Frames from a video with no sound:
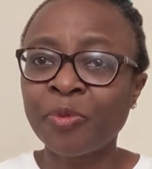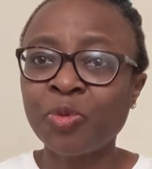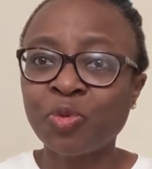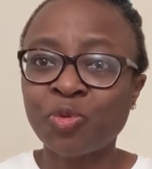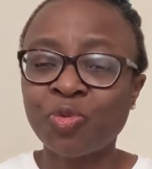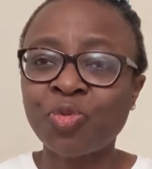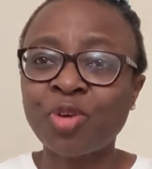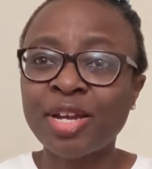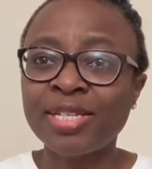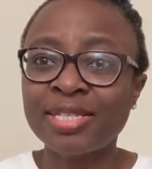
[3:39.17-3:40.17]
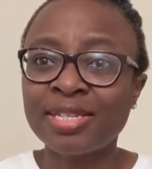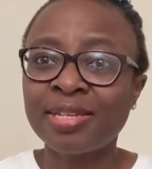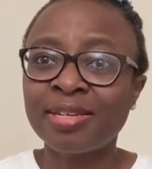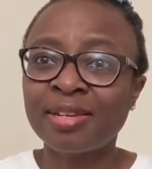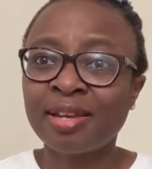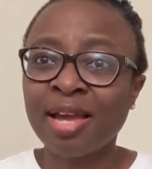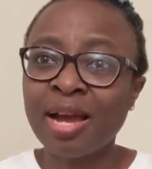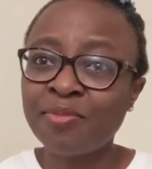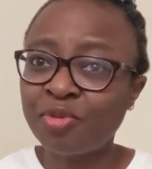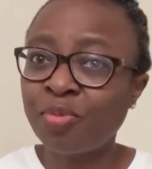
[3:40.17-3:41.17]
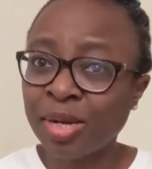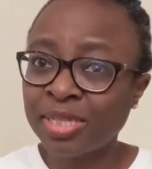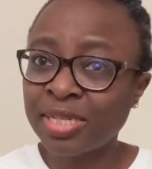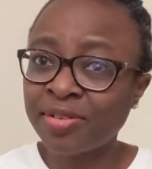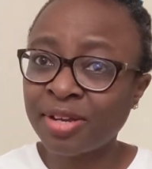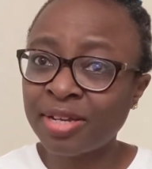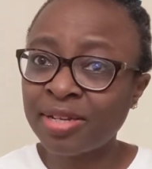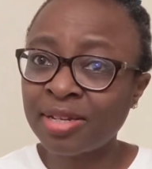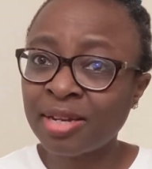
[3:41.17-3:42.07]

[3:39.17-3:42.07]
to fight harmful bacteria